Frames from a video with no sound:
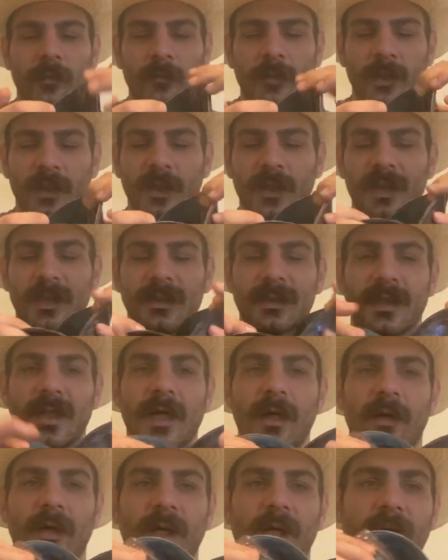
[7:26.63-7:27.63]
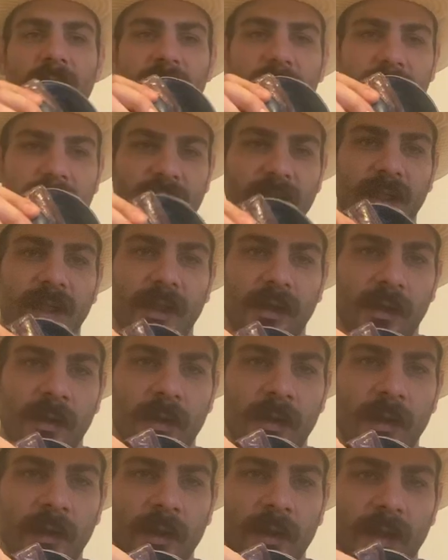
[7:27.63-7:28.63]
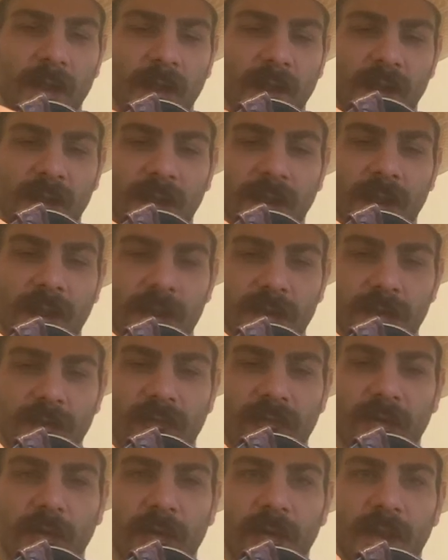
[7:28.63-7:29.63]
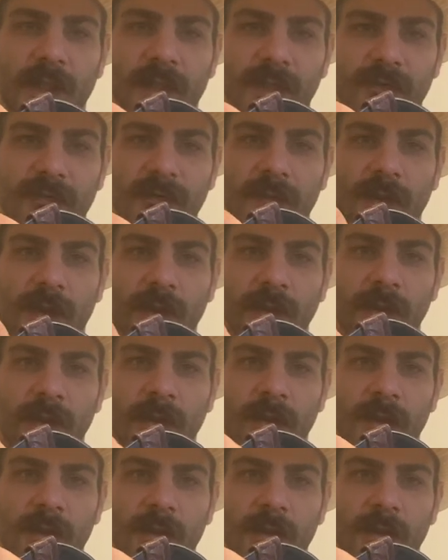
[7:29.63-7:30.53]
But it is cowhide inside, and that is a very nice feeling